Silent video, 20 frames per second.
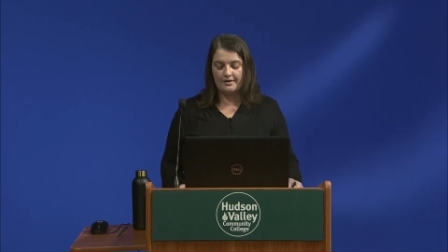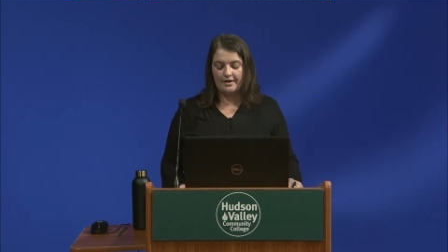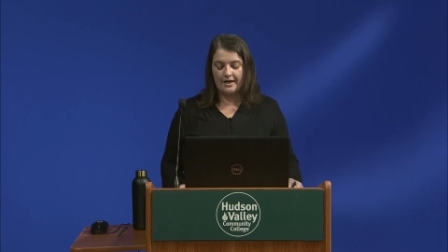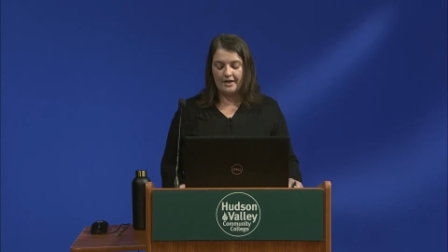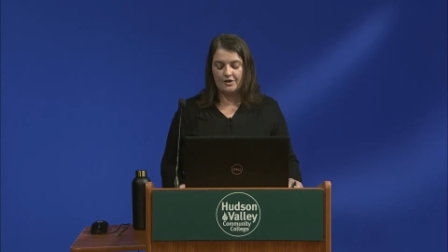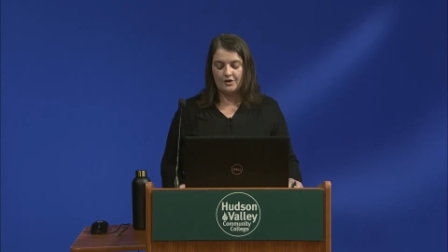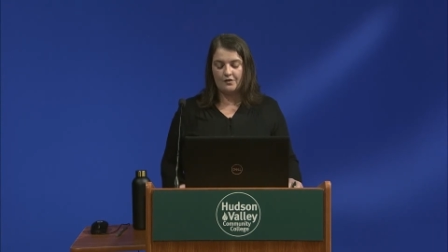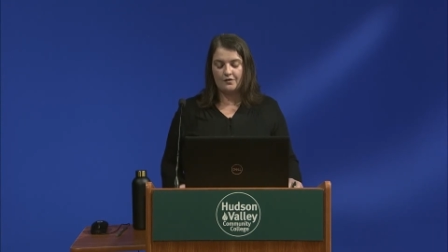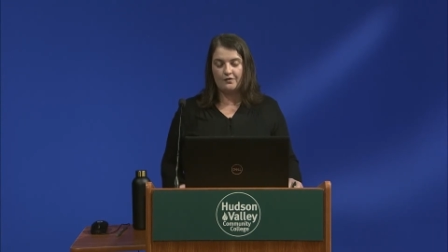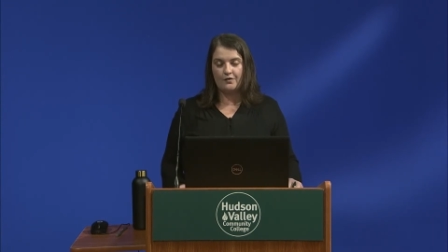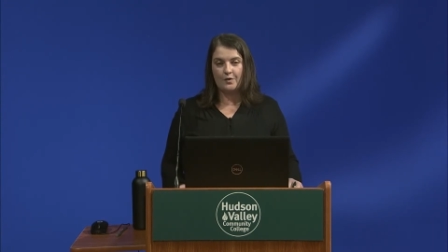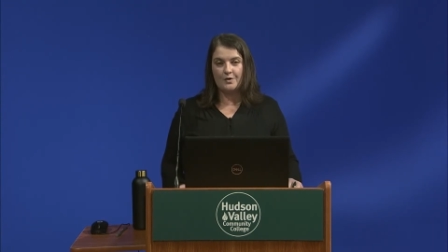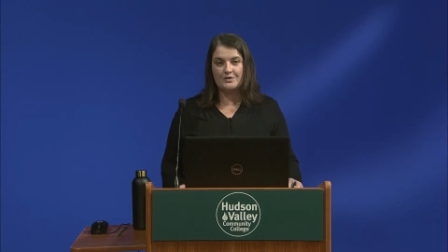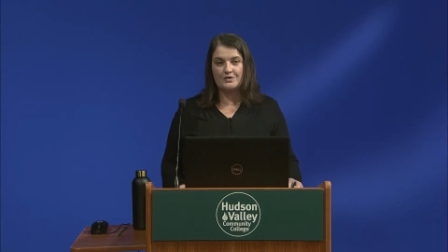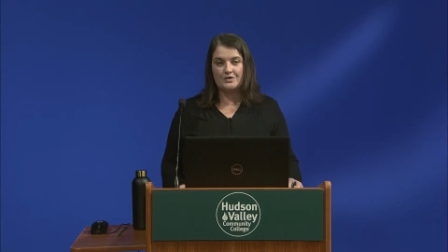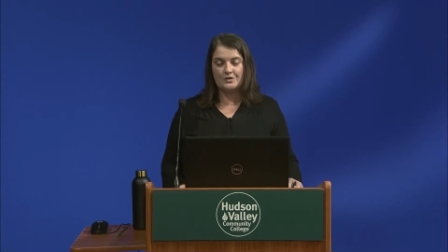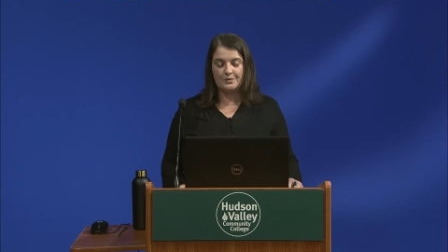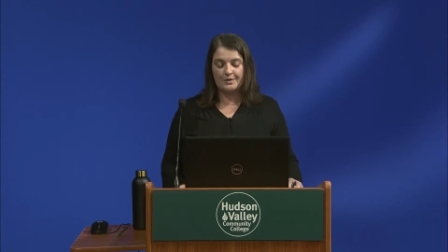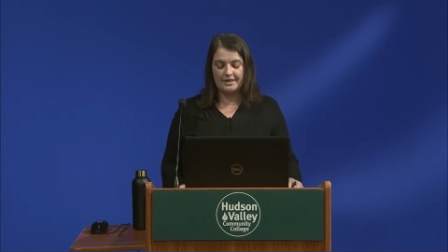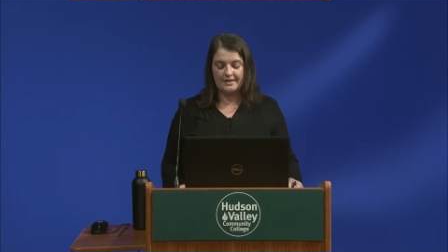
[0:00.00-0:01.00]
and you're forced
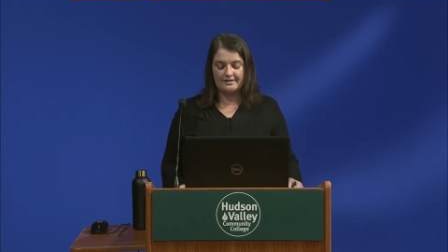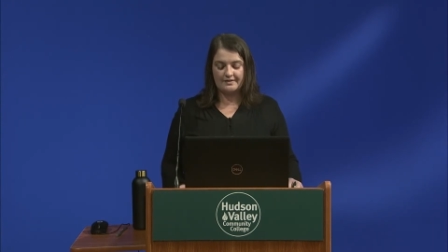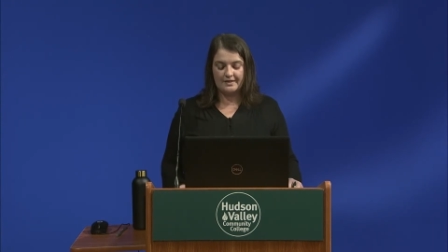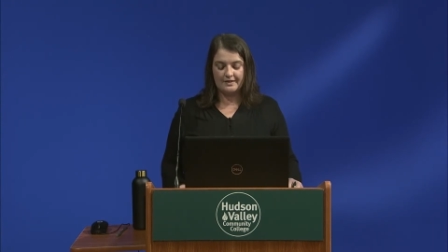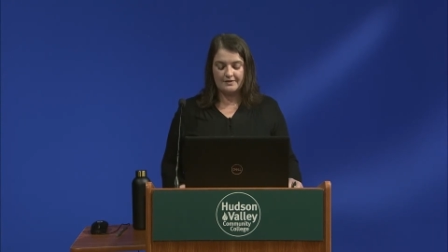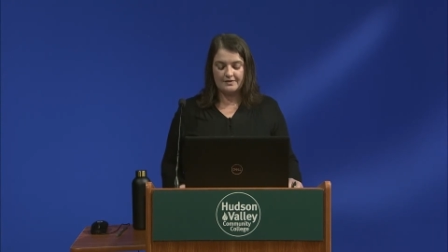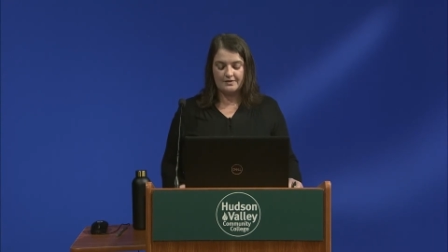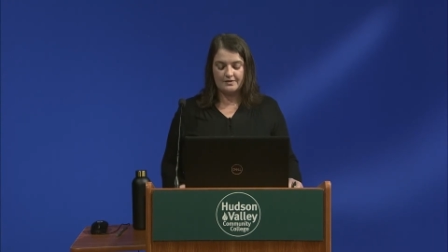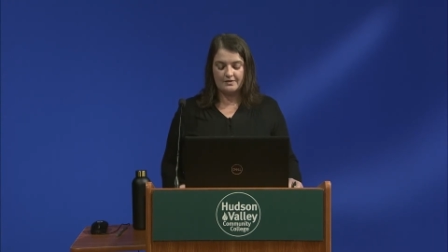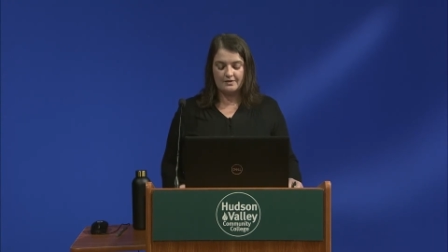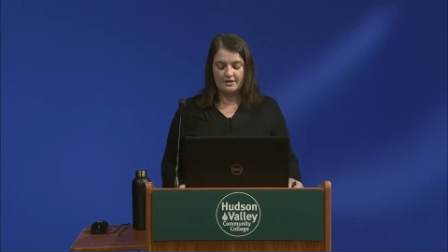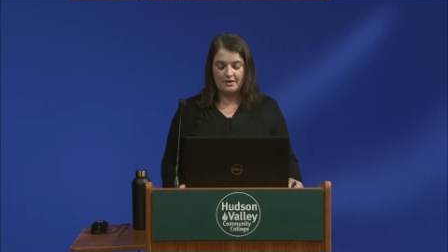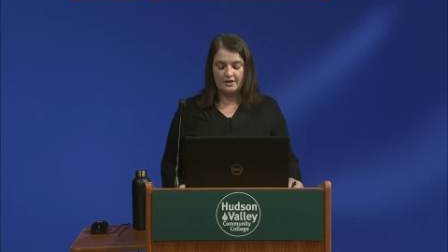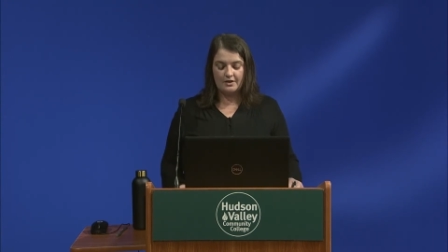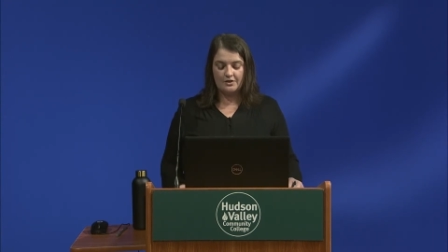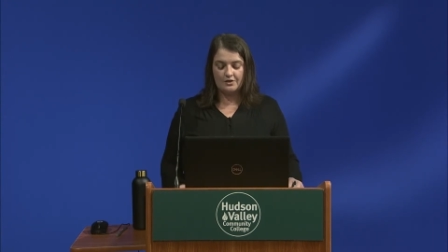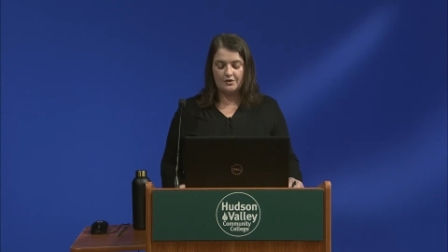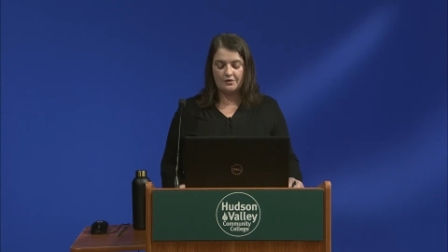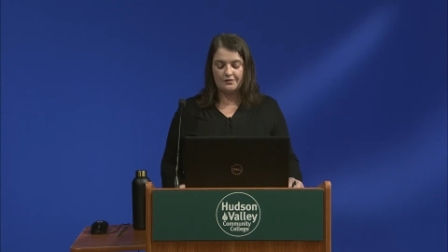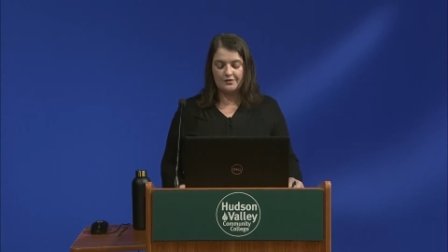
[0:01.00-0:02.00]
to reassess
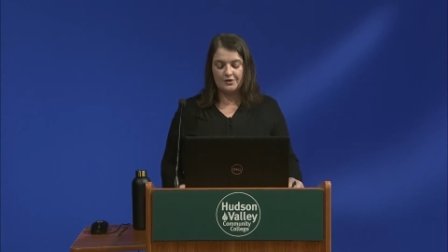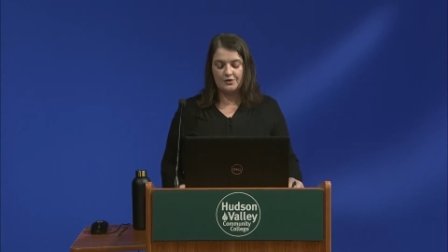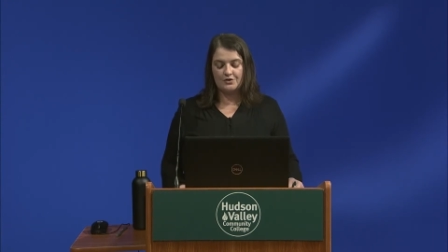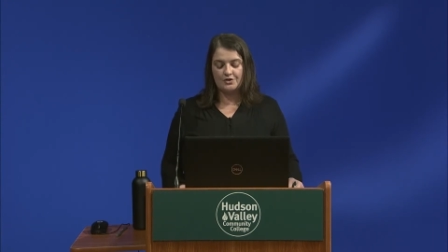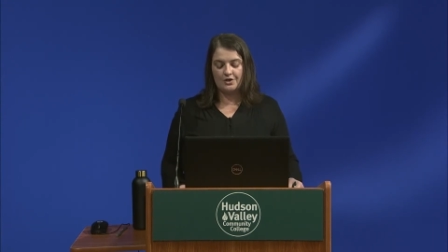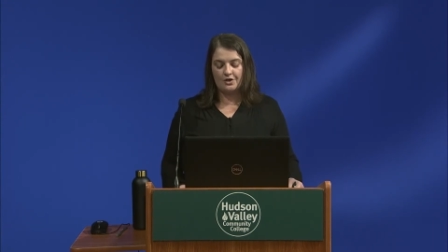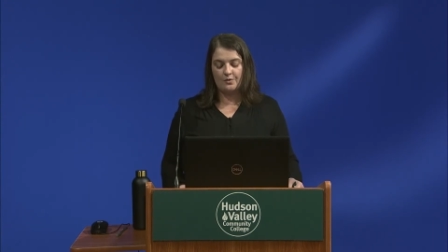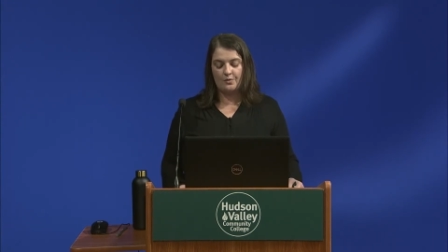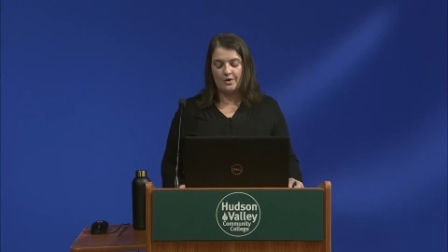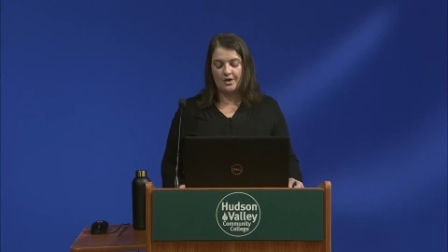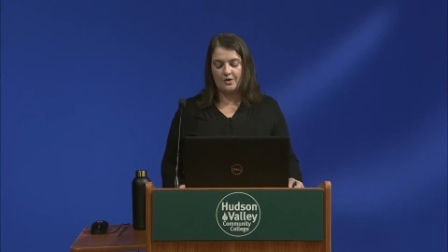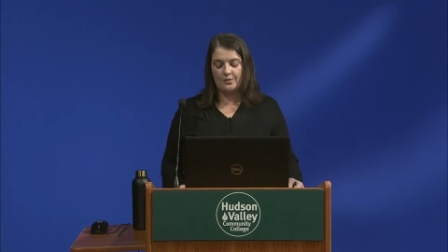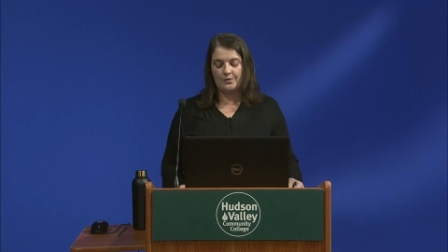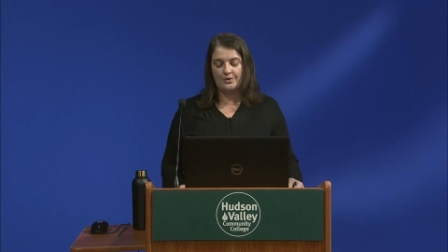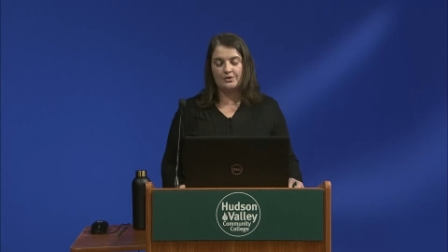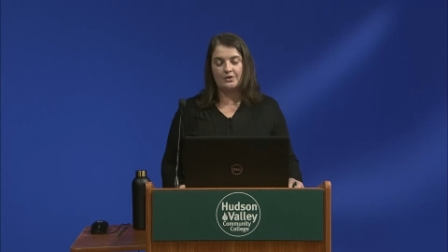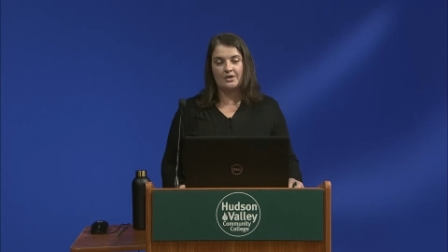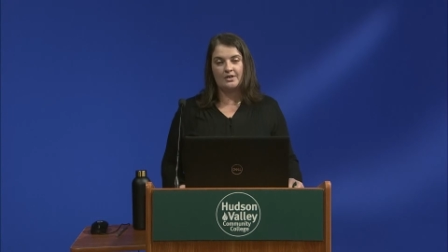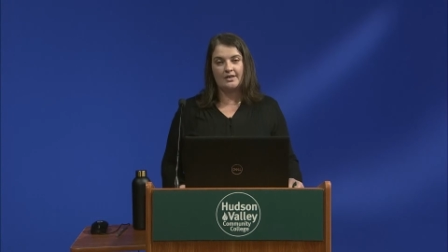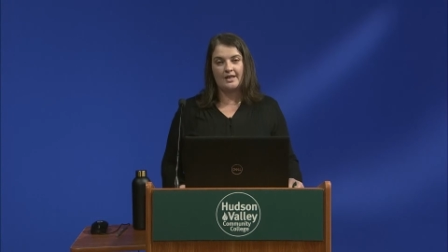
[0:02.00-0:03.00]
your future and what it will
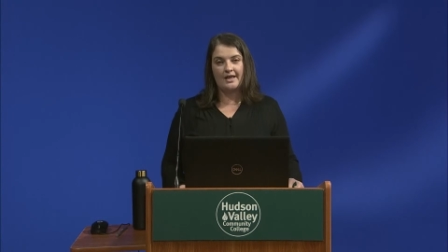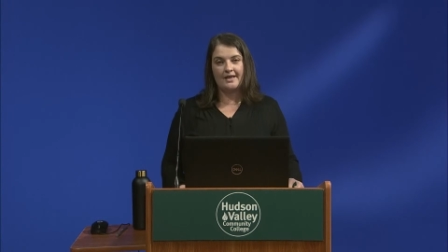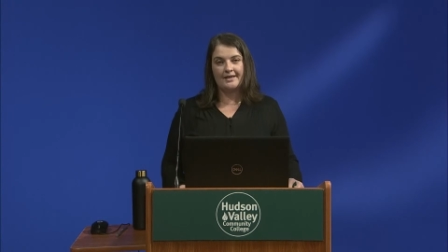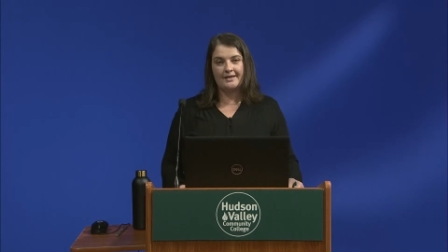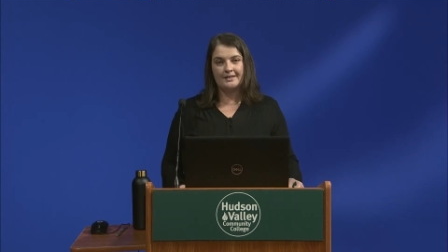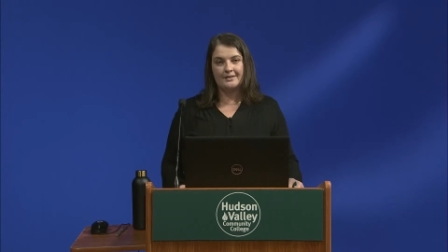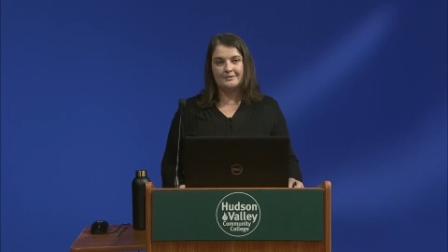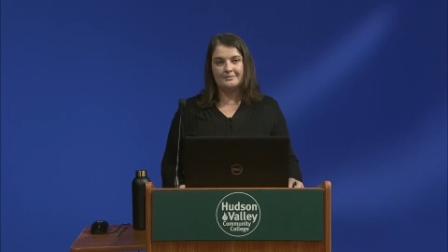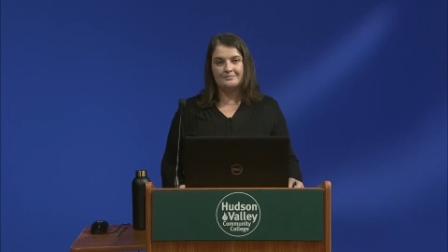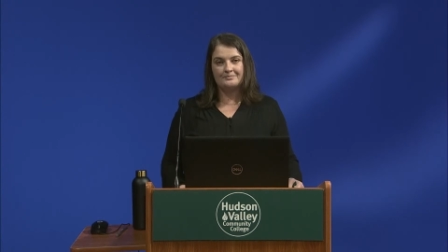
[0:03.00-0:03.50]
look like.